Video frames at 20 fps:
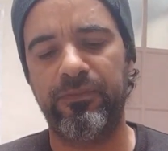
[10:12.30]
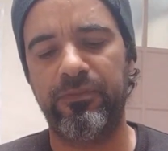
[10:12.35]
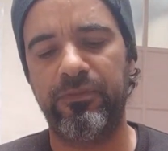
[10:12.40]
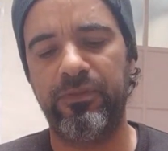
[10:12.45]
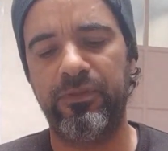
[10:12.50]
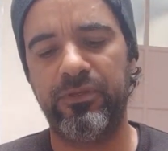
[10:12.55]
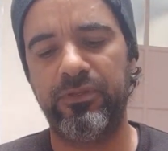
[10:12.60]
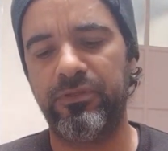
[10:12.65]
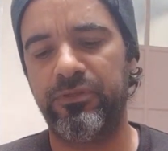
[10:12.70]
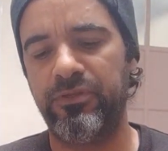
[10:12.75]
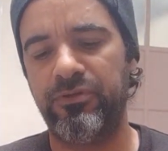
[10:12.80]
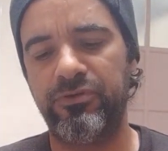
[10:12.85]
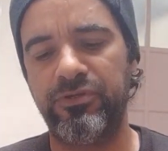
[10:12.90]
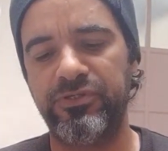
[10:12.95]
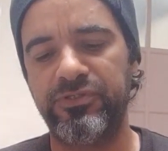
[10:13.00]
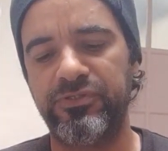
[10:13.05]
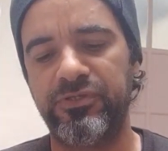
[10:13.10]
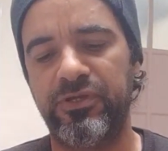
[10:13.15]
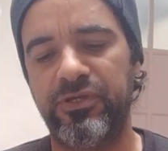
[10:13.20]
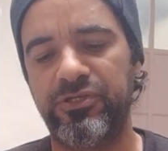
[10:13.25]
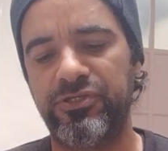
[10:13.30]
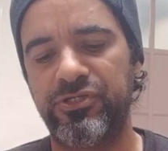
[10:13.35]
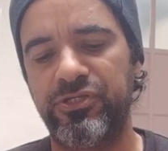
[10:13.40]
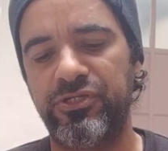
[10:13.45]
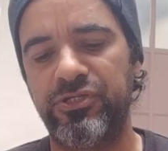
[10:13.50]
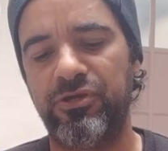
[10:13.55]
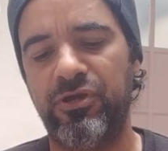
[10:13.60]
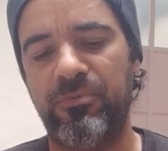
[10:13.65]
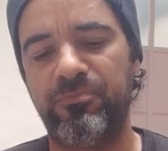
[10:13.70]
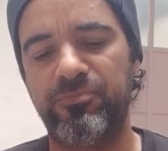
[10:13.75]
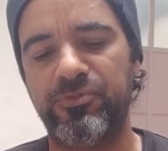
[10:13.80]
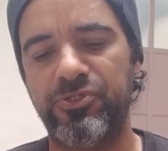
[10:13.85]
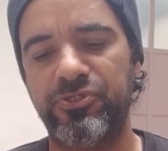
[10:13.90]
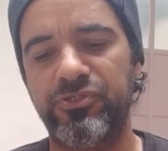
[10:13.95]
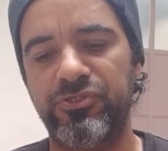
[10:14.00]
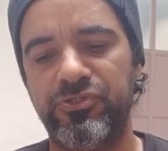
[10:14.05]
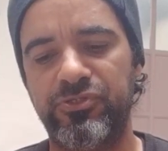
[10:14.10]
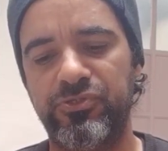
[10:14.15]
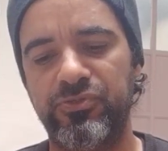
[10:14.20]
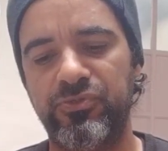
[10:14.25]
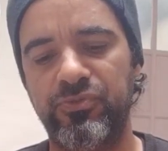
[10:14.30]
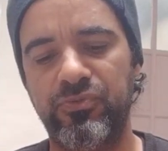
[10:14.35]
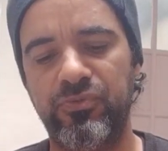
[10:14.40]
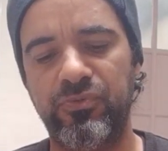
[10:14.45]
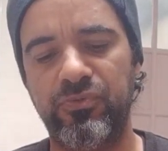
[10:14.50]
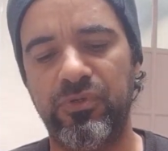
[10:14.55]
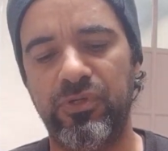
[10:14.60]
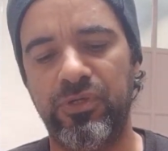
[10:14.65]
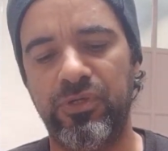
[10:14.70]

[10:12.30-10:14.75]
There is actually options to,